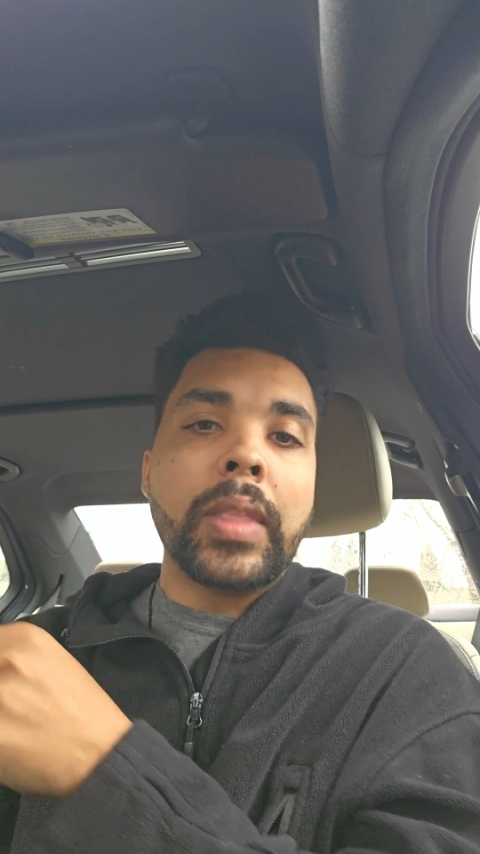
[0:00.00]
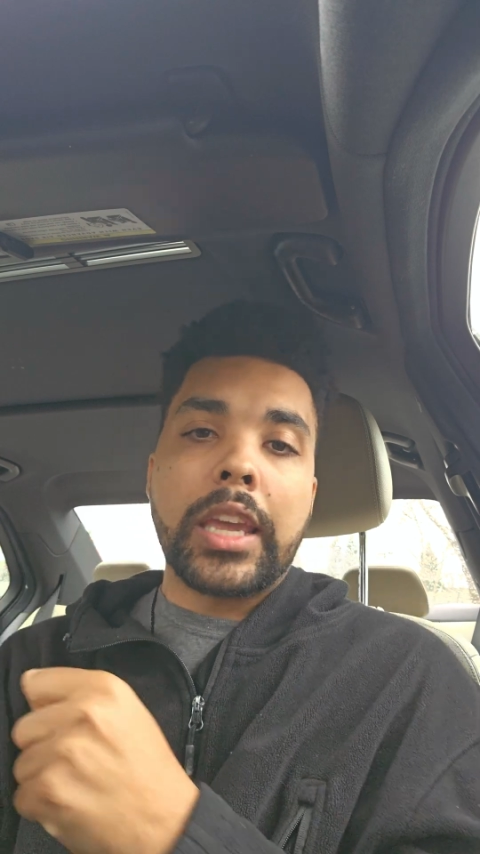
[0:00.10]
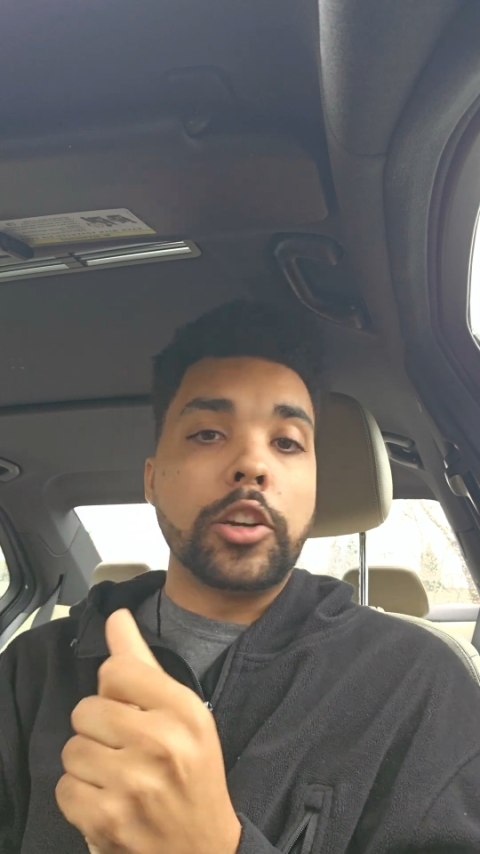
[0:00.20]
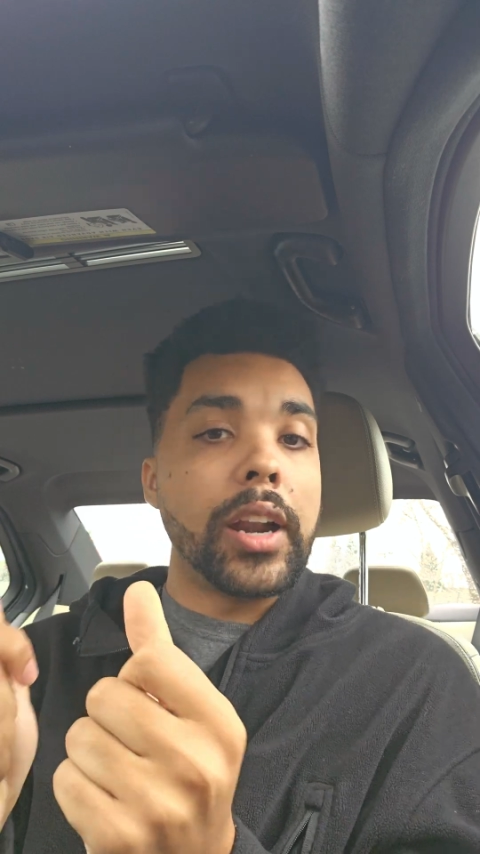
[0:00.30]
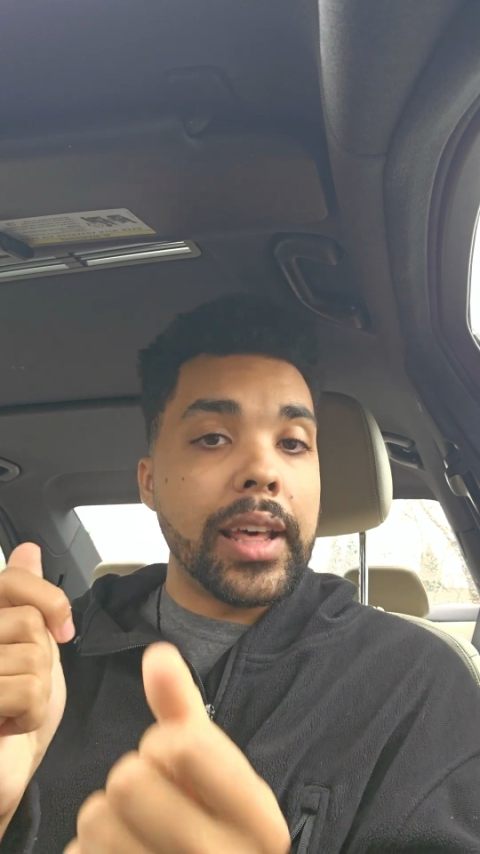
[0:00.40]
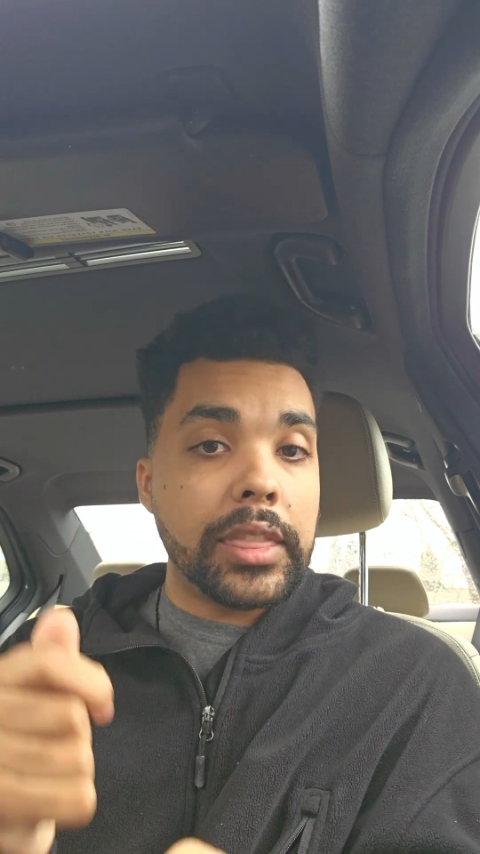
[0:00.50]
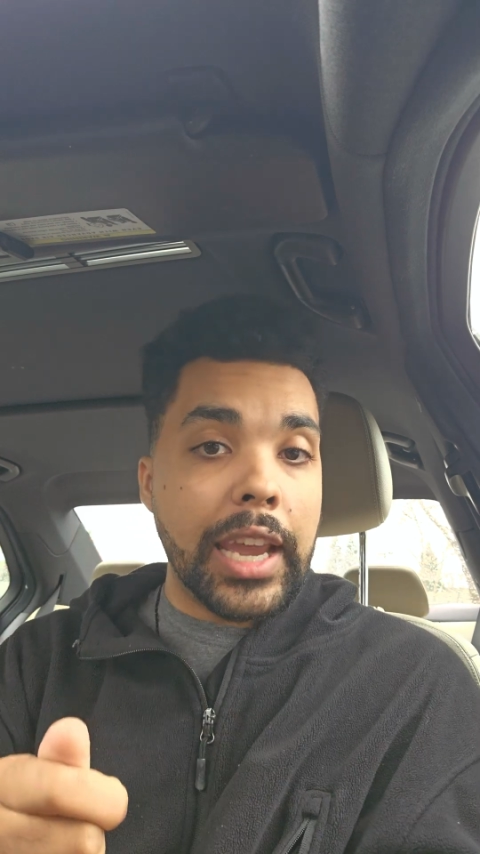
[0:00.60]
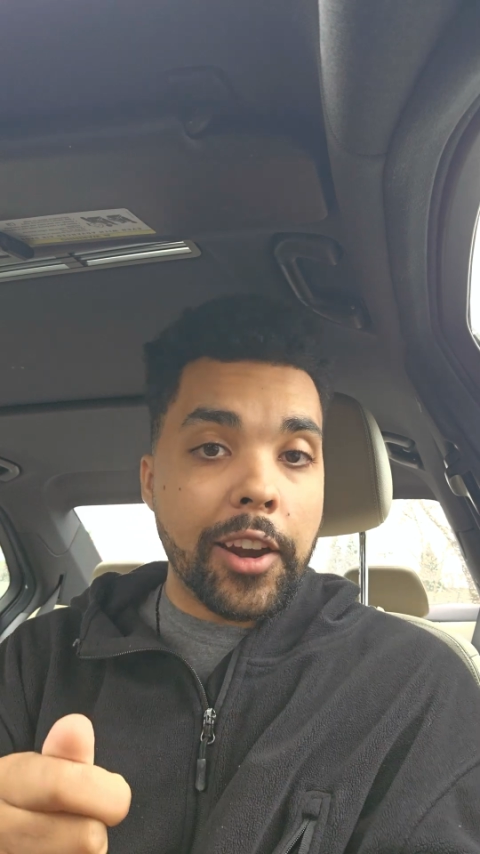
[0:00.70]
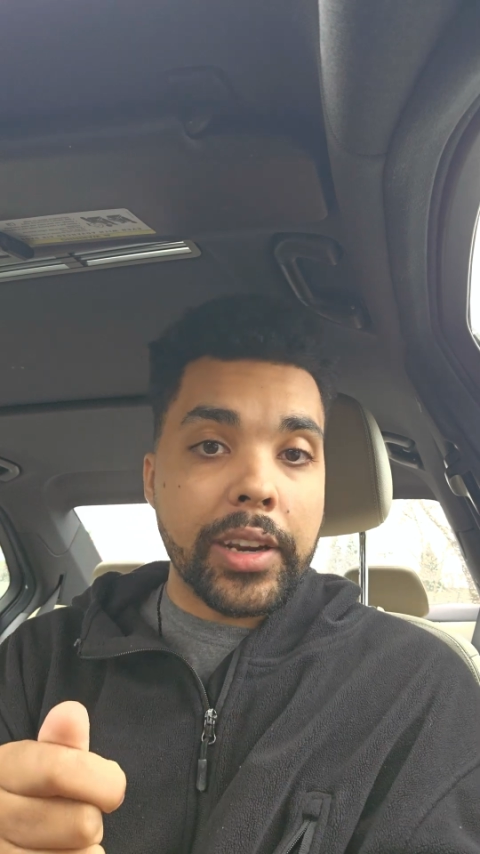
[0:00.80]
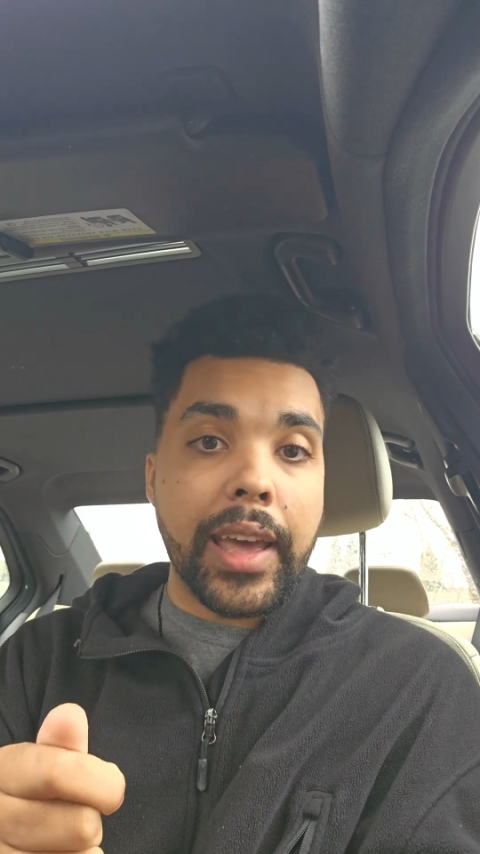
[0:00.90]
You're not
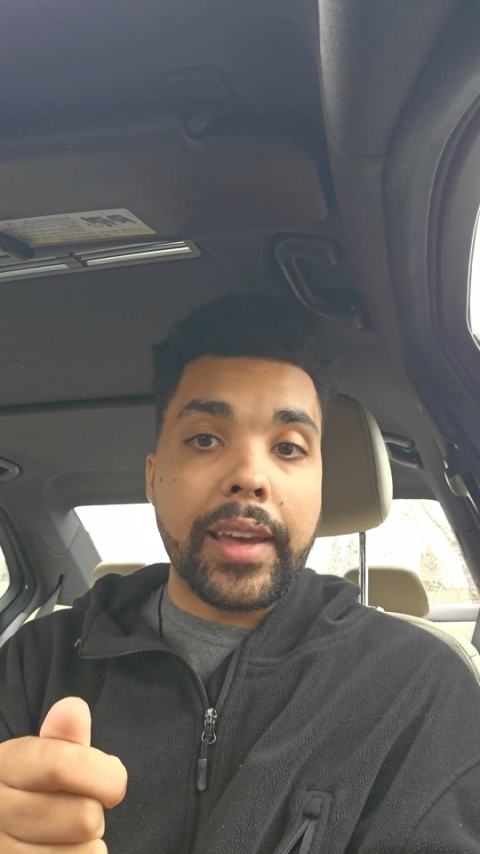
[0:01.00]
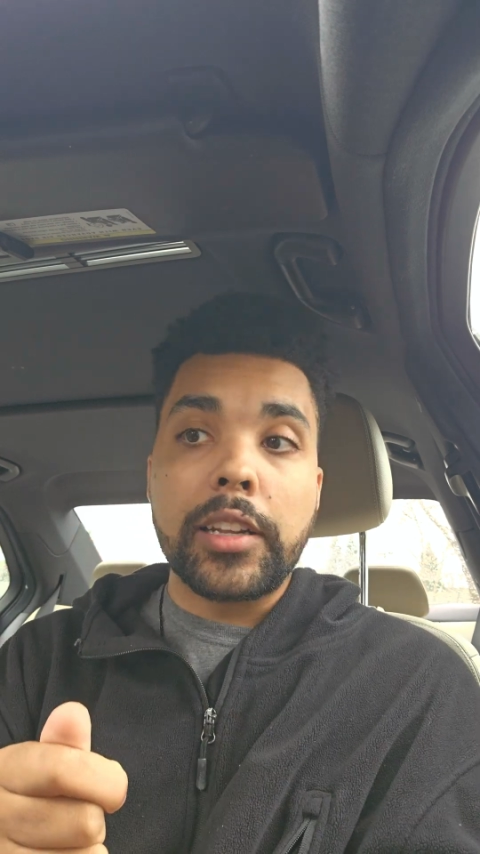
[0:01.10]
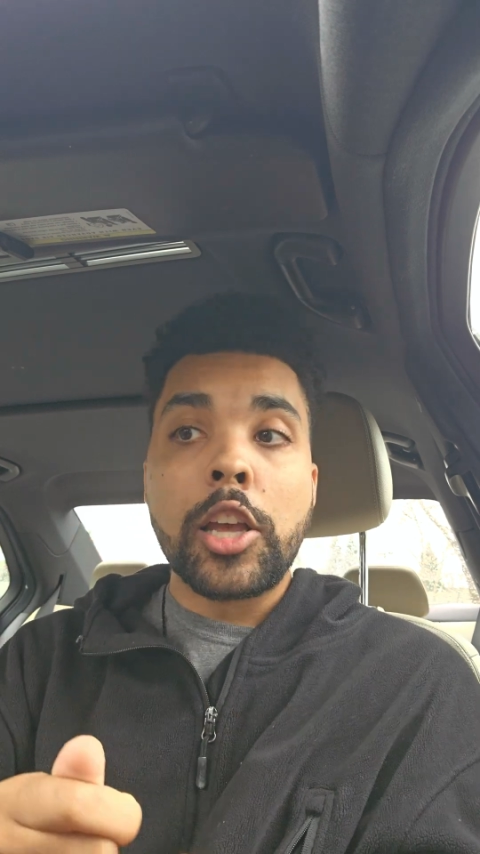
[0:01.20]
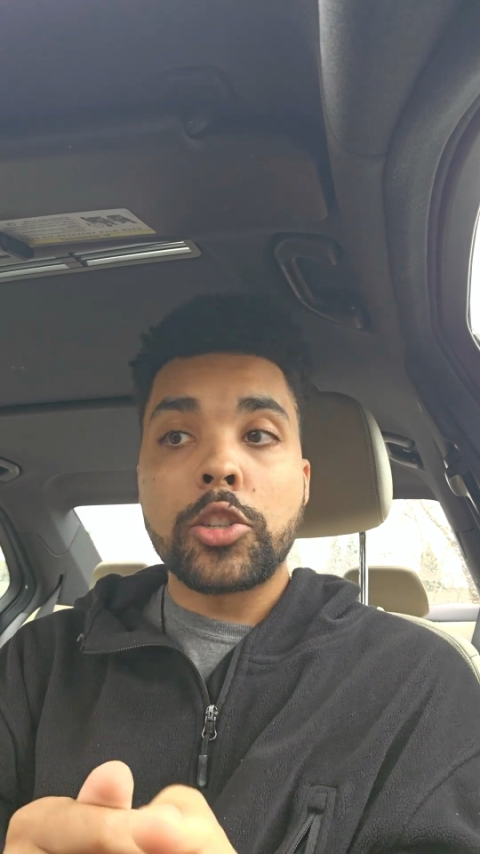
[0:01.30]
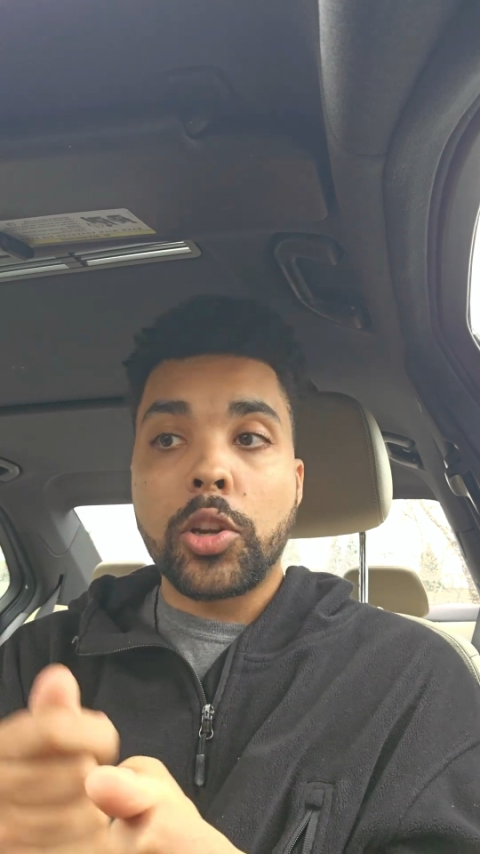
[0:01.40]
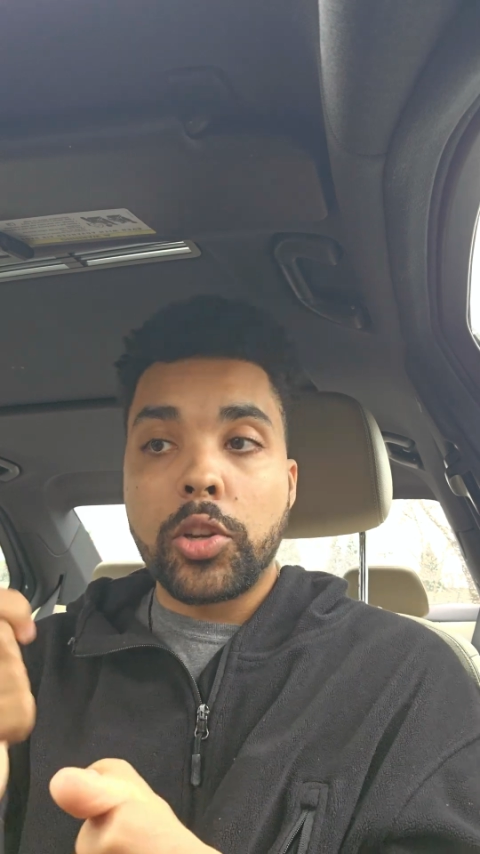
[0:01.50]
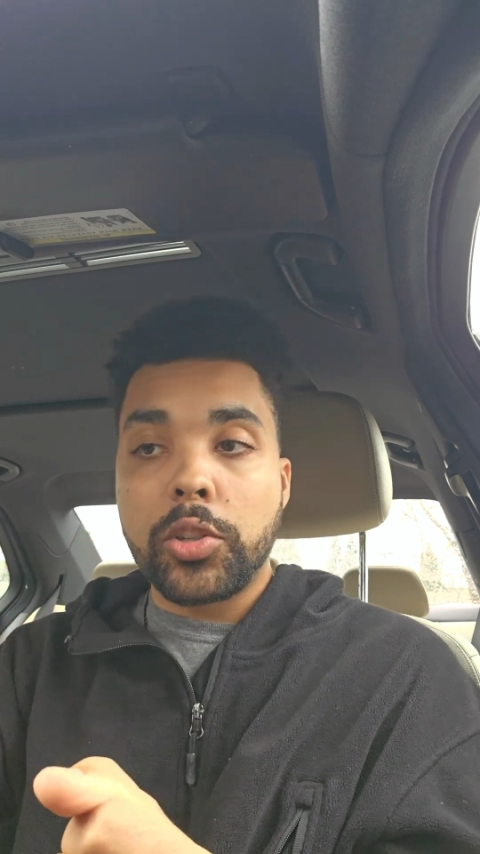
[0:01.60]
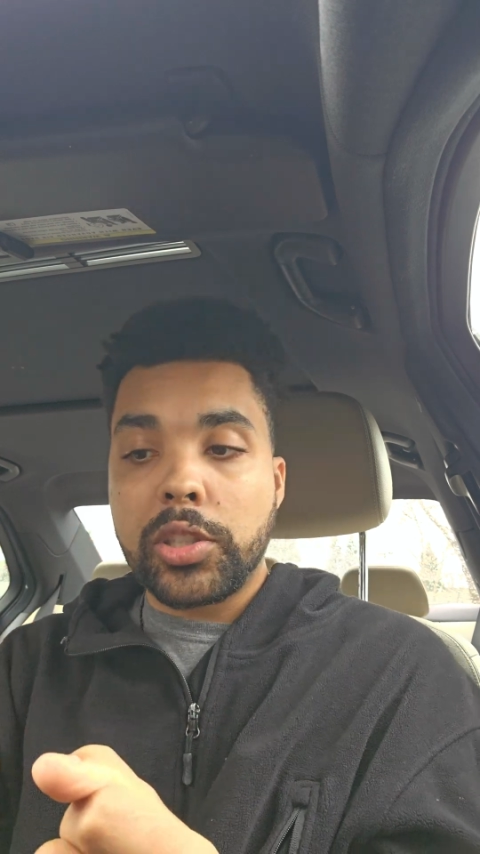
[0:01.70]
there yet, so you're